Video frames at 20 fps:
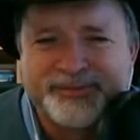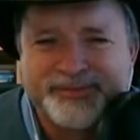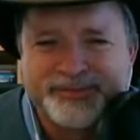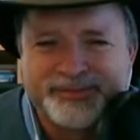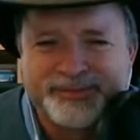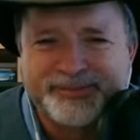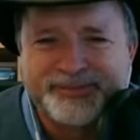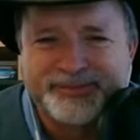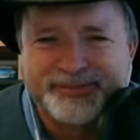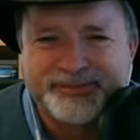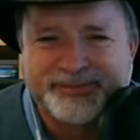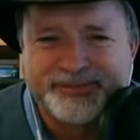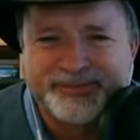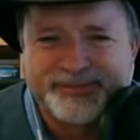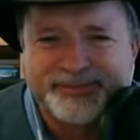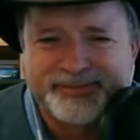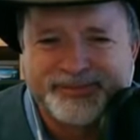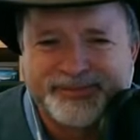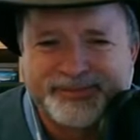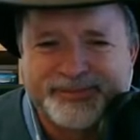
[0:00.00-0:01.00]

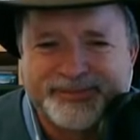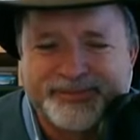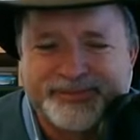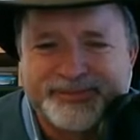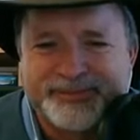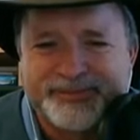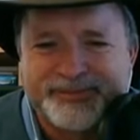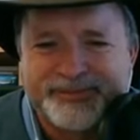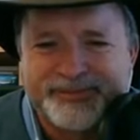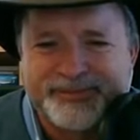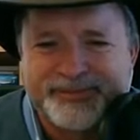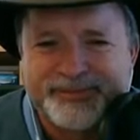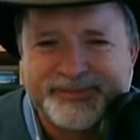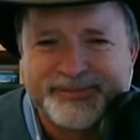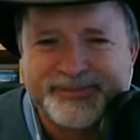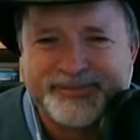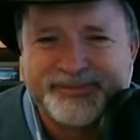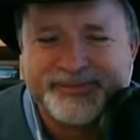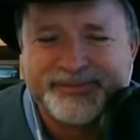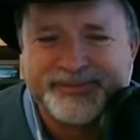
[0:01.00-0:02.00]

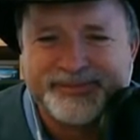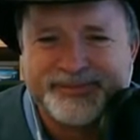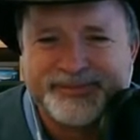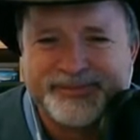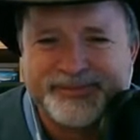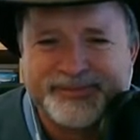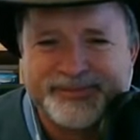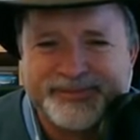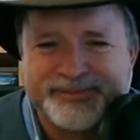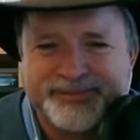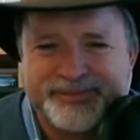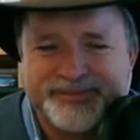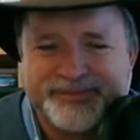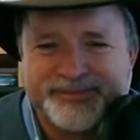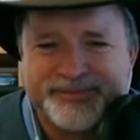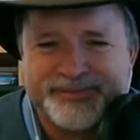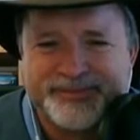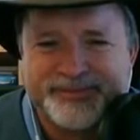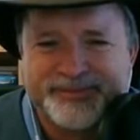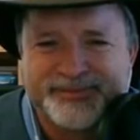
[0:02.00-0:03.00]

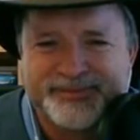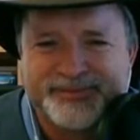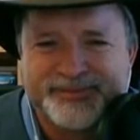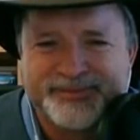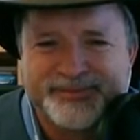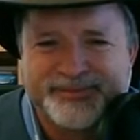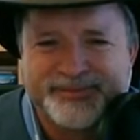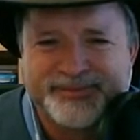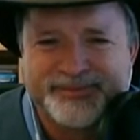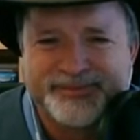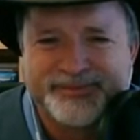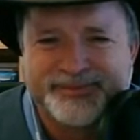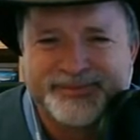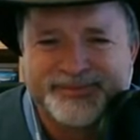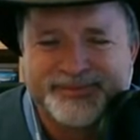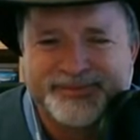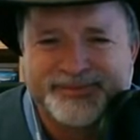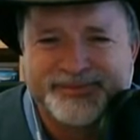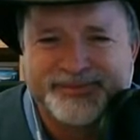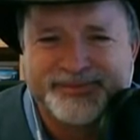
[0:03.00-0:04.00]

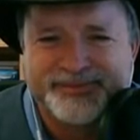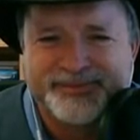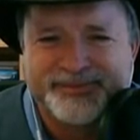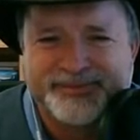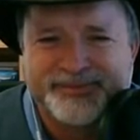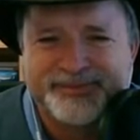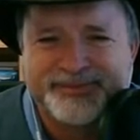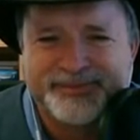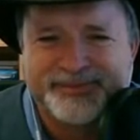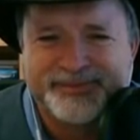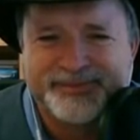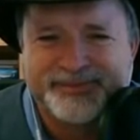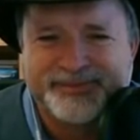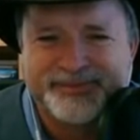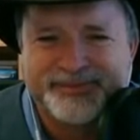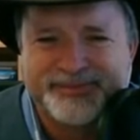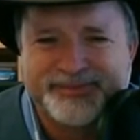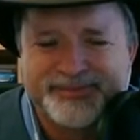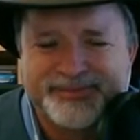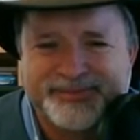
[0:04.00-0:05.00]

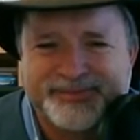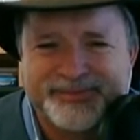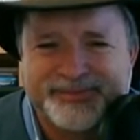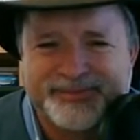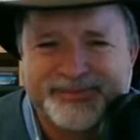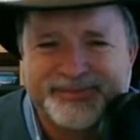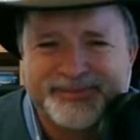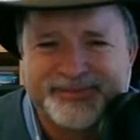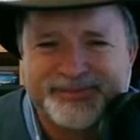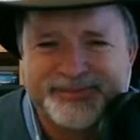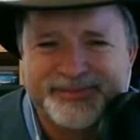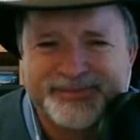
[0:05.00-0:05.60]
No words are spoken by the person on screen.